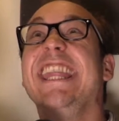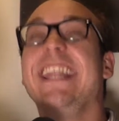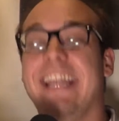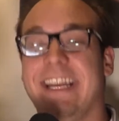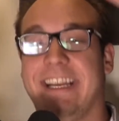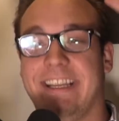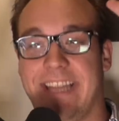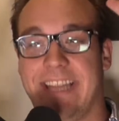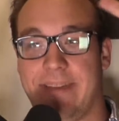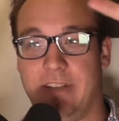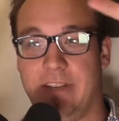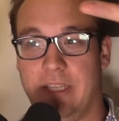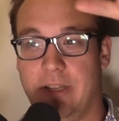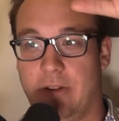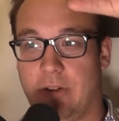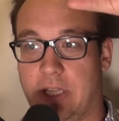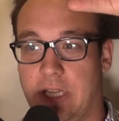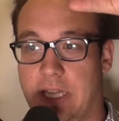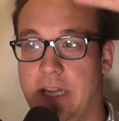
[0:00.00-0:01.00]
like having a
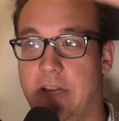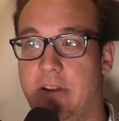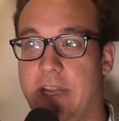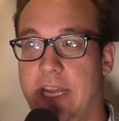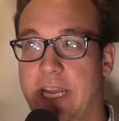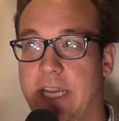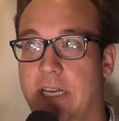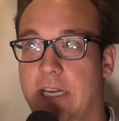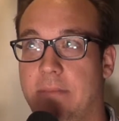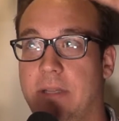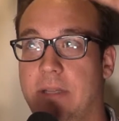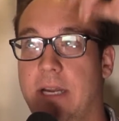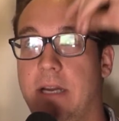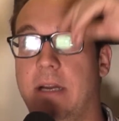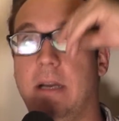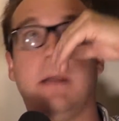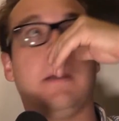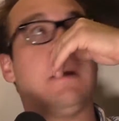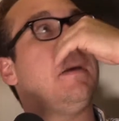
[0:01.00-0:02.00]
little clown hanging up
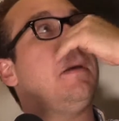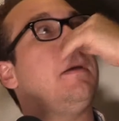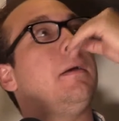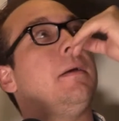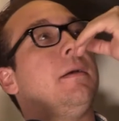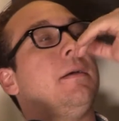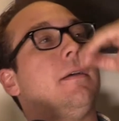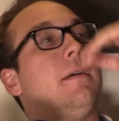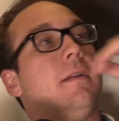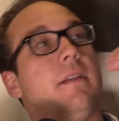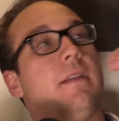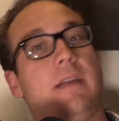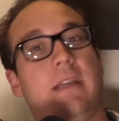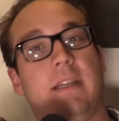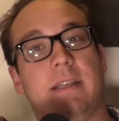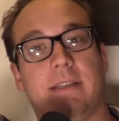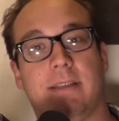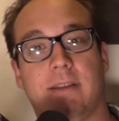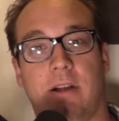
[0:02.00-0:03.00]
there,
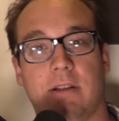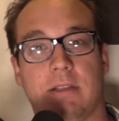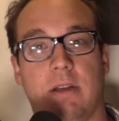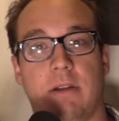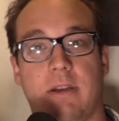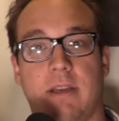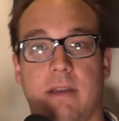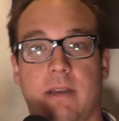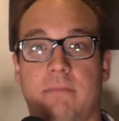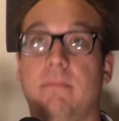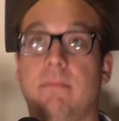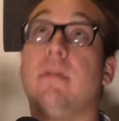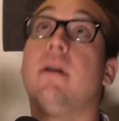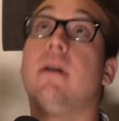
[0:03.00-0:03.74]
it's also to